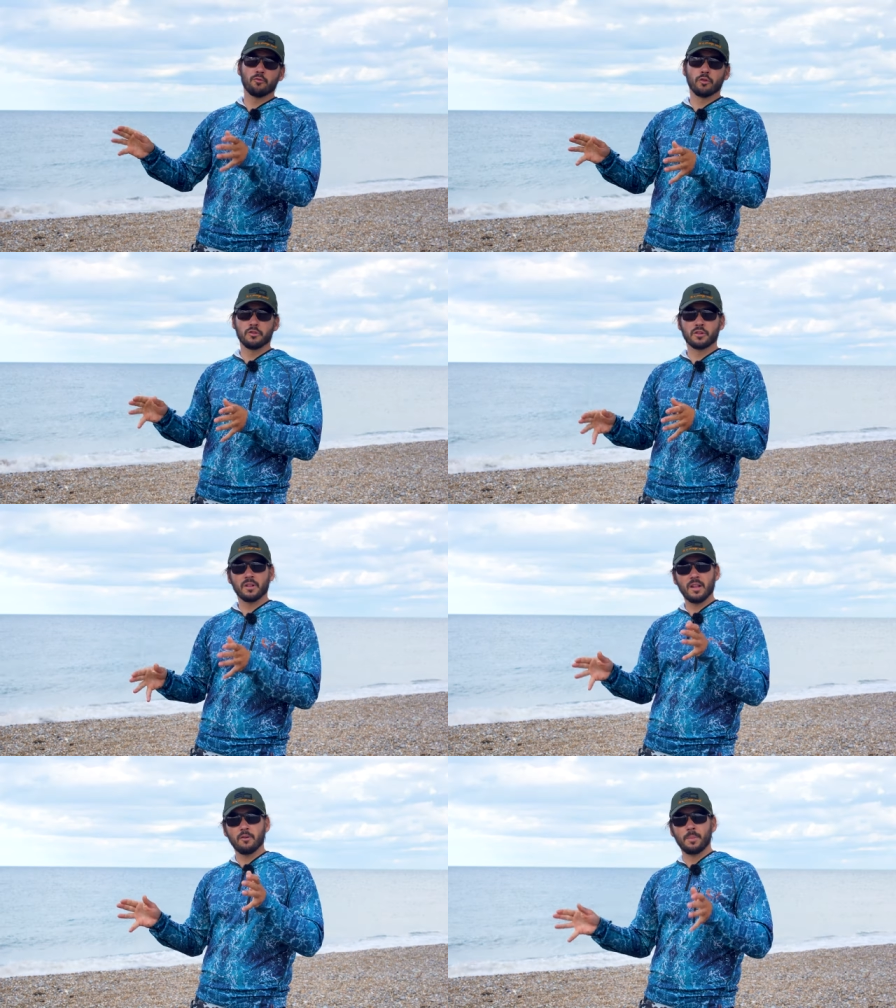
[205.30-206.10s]
that runs a
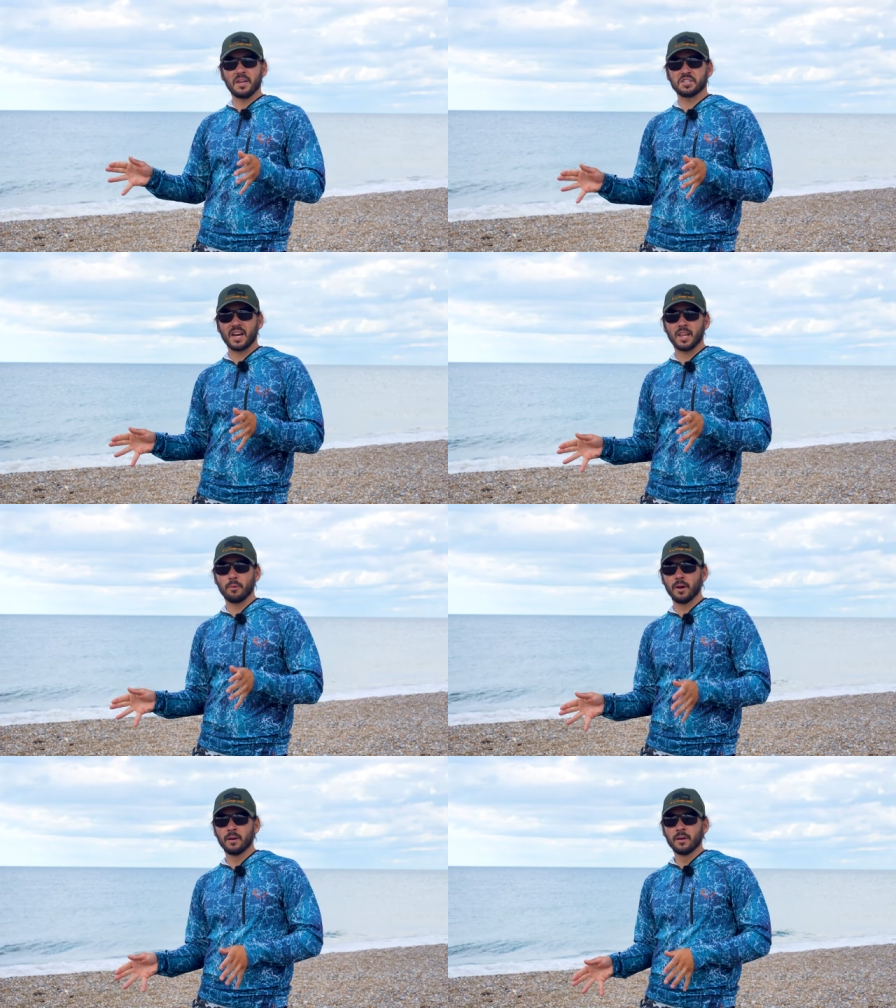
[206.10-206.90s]
little bit
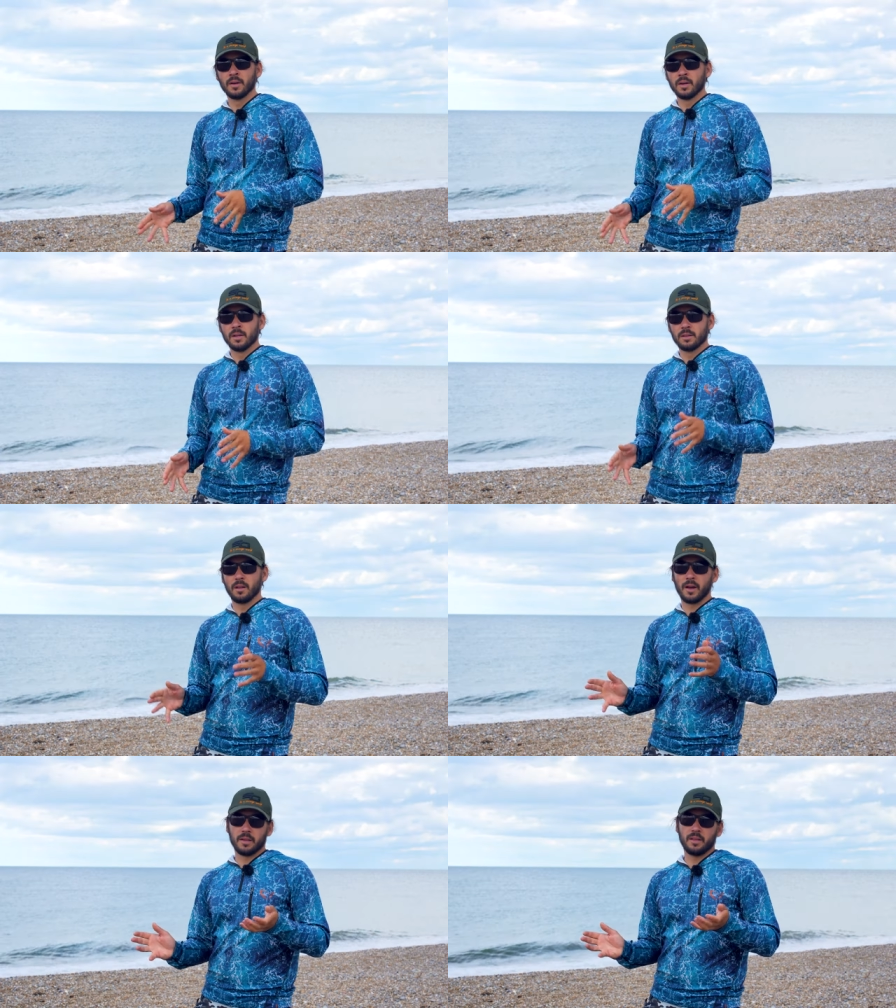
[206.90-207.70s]
shallower
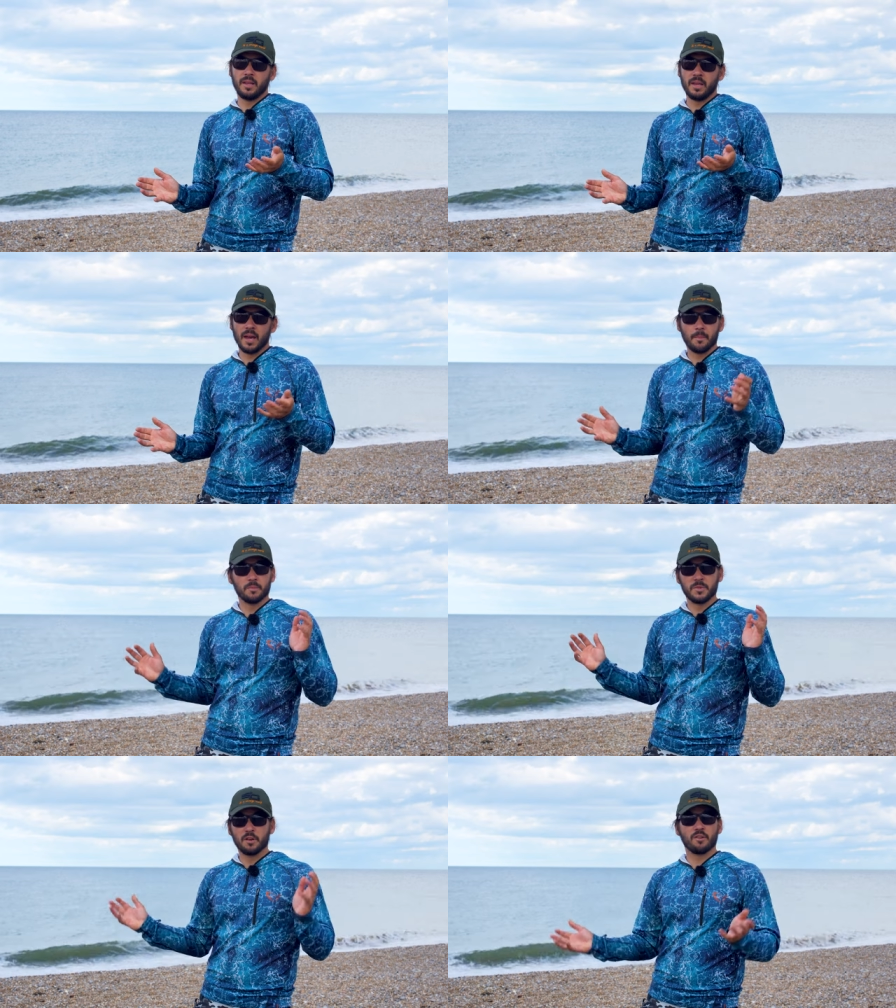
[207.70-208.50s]
like the
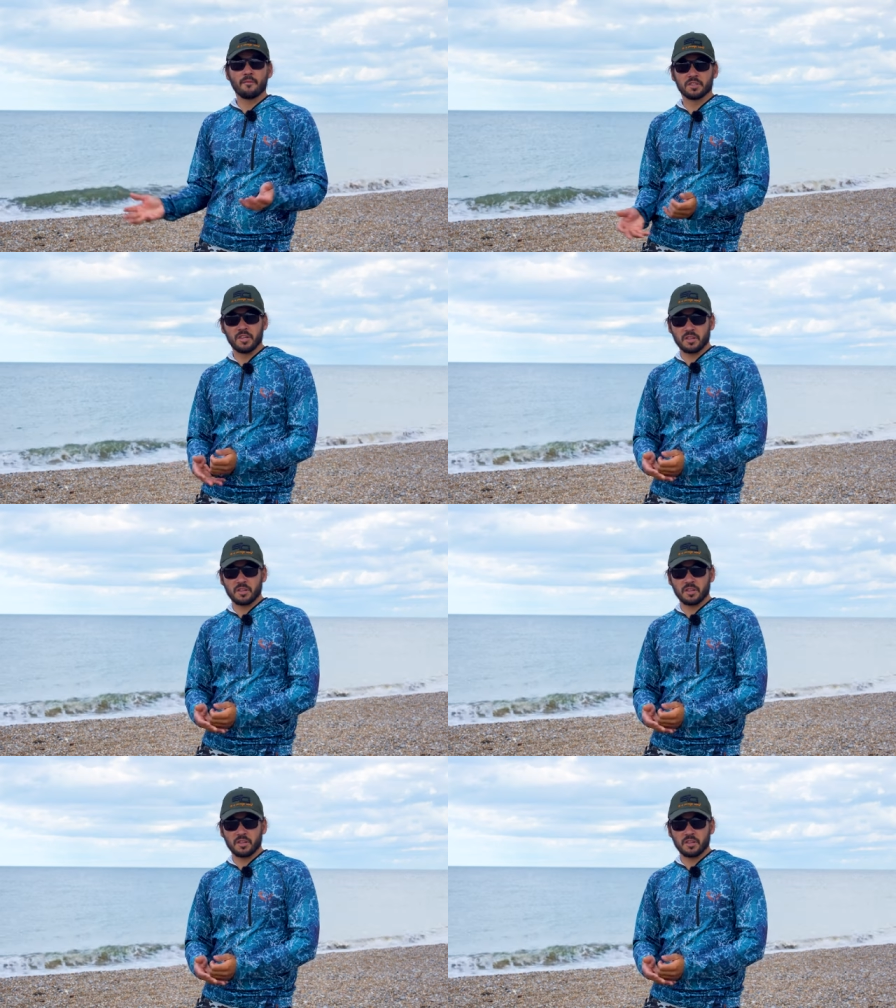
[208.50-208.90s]
um, new gravity